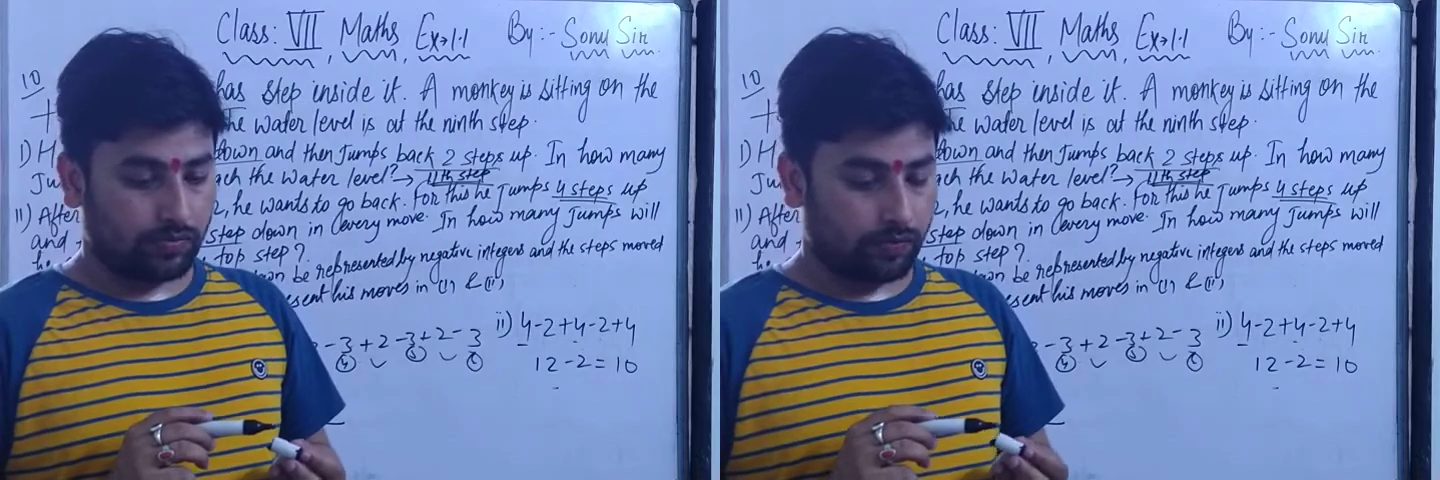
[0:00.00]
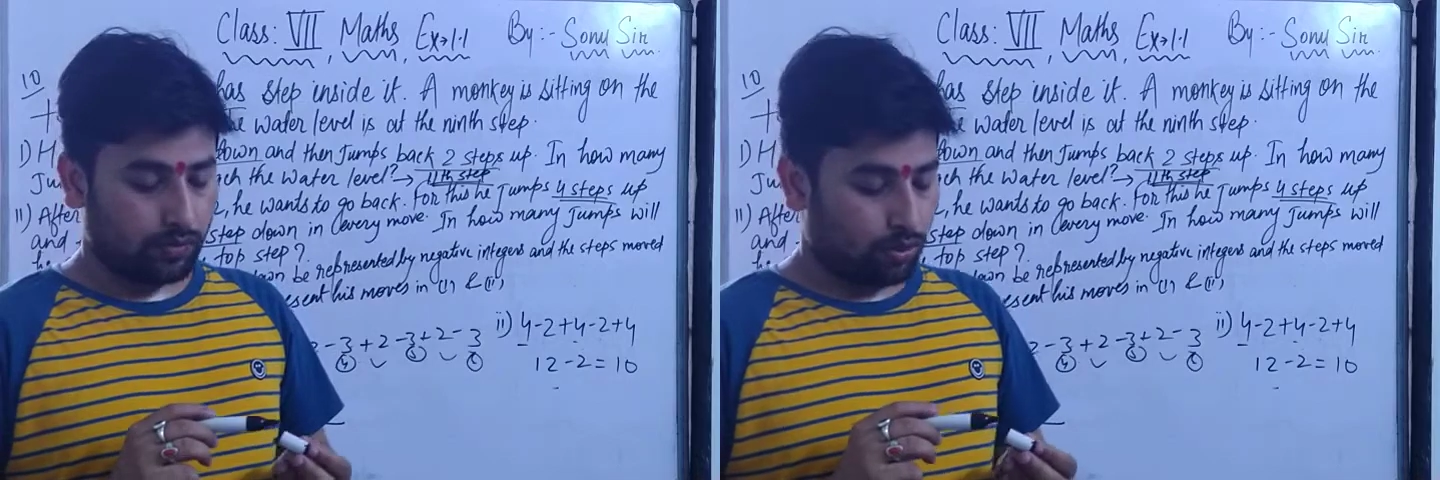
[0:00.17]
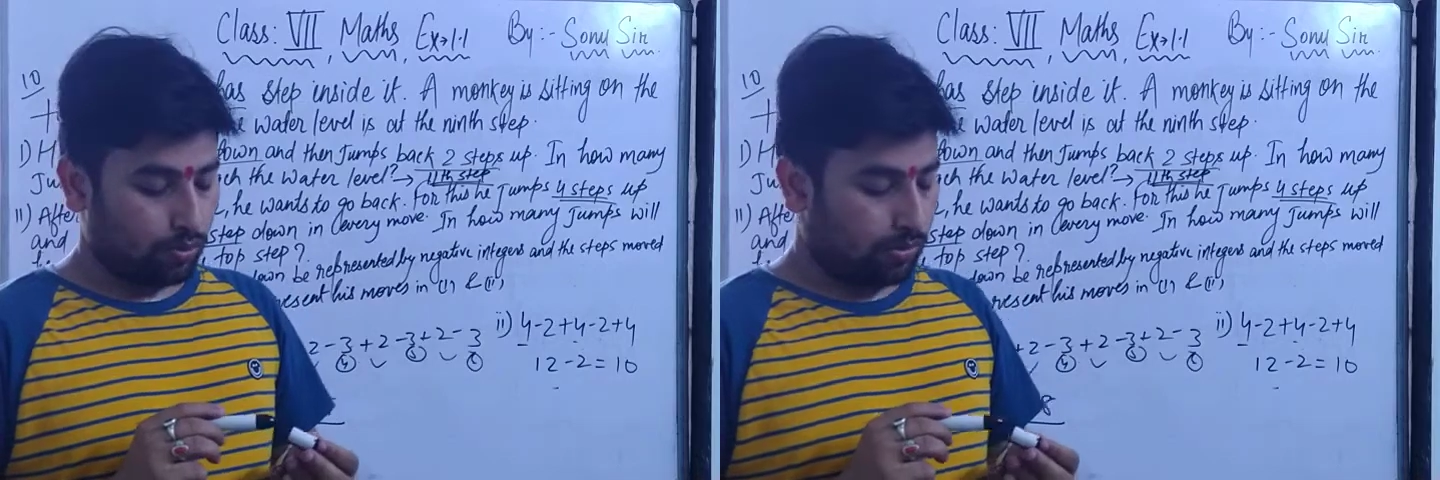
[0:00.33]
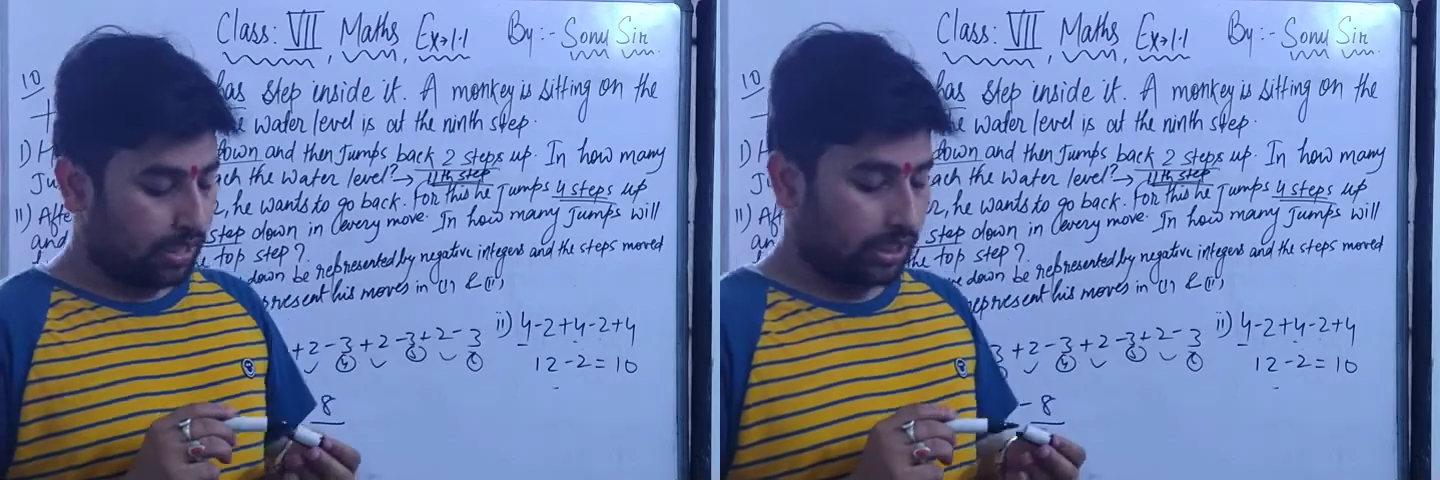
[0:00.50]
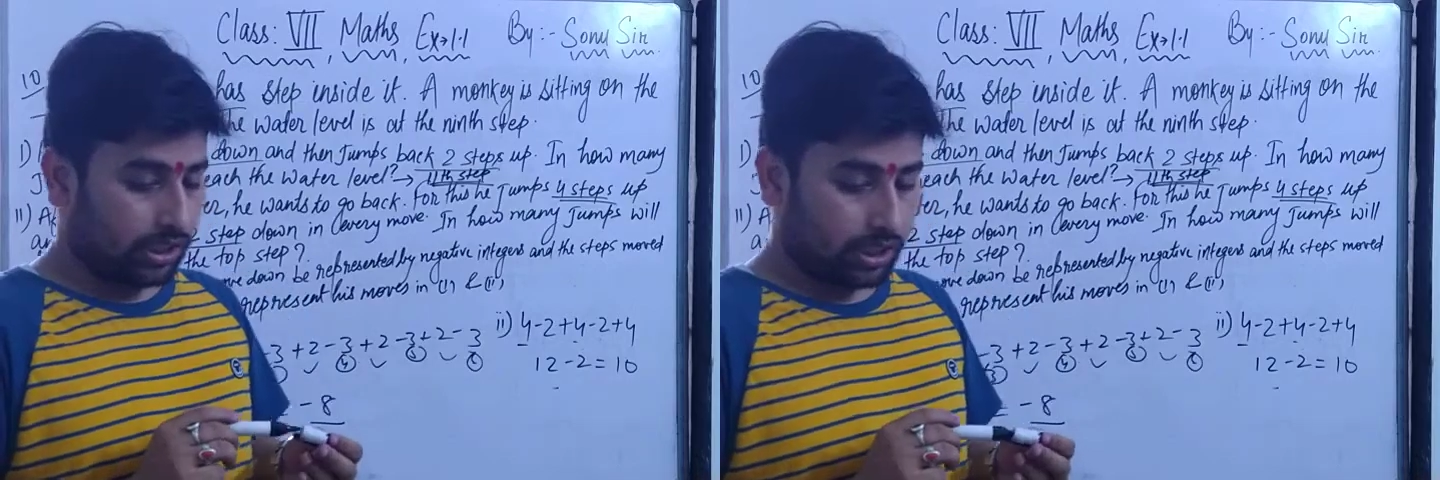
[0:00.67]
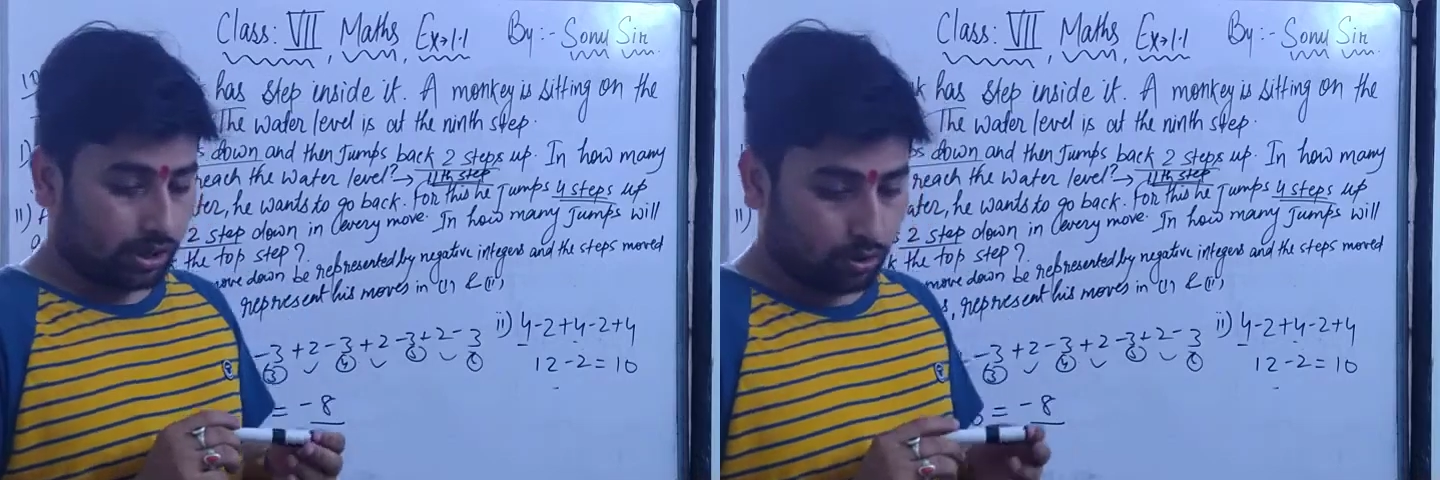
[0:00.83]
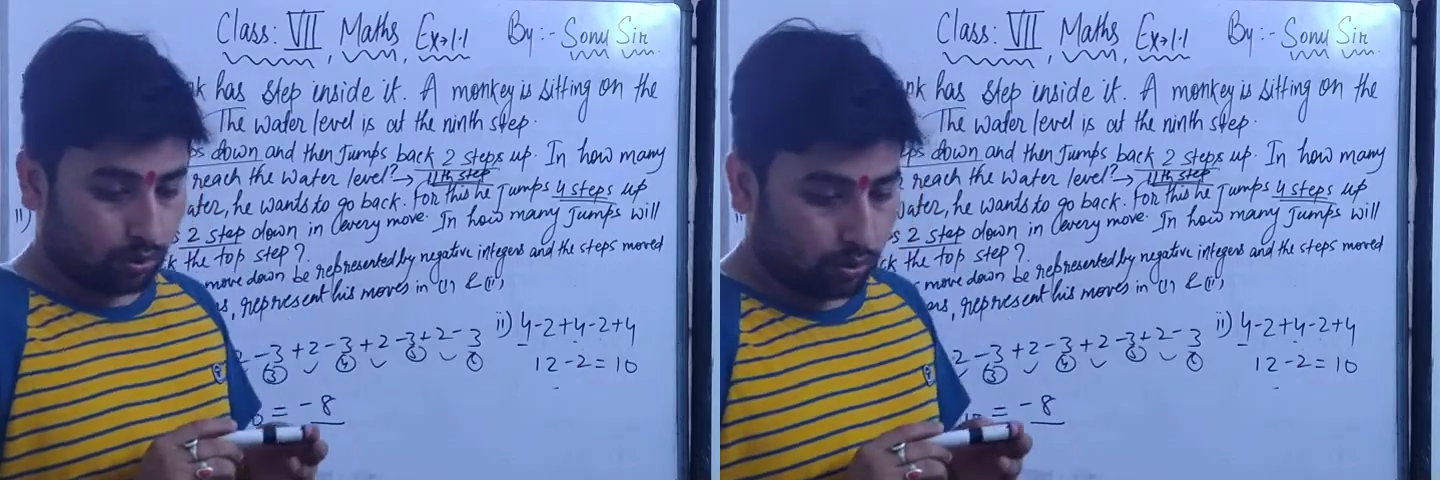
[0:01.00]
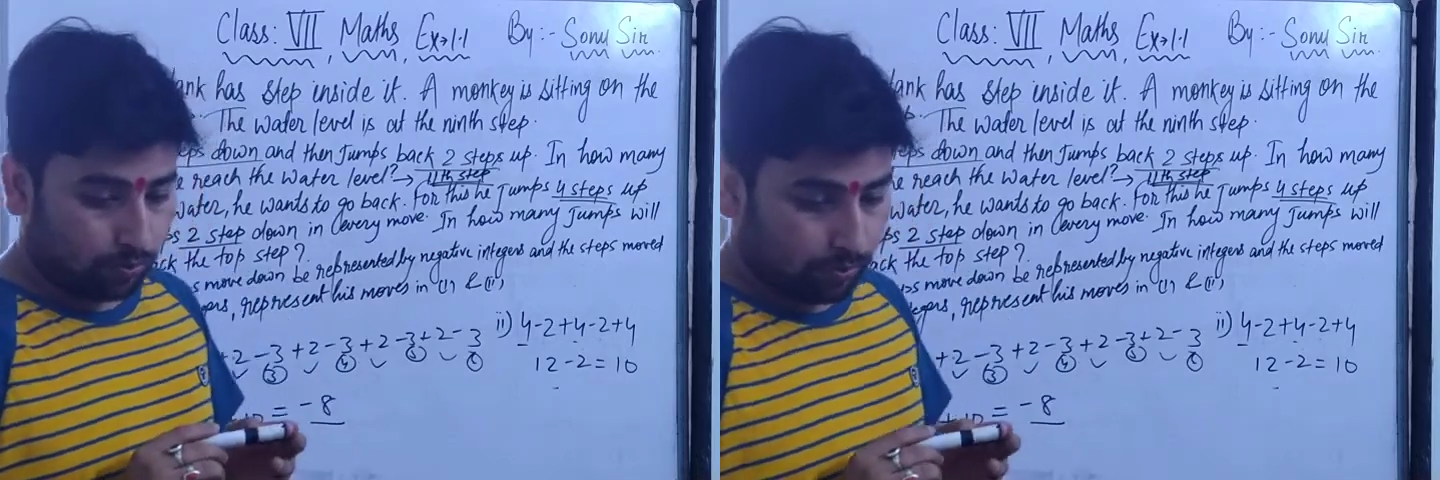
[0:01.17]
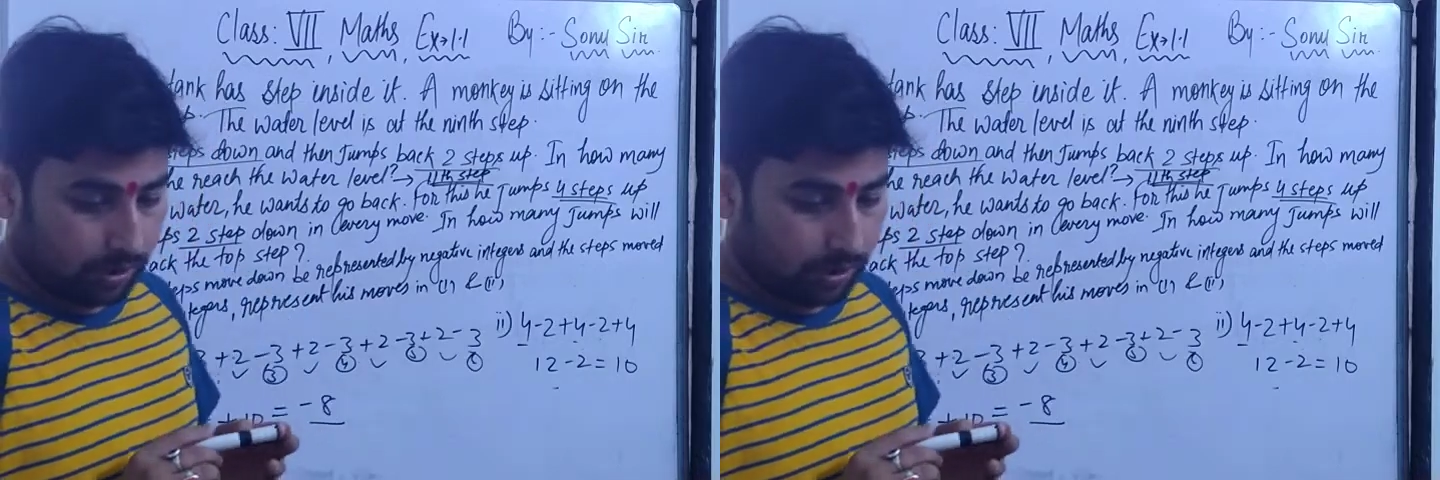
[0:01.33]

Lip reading: 4 minus 2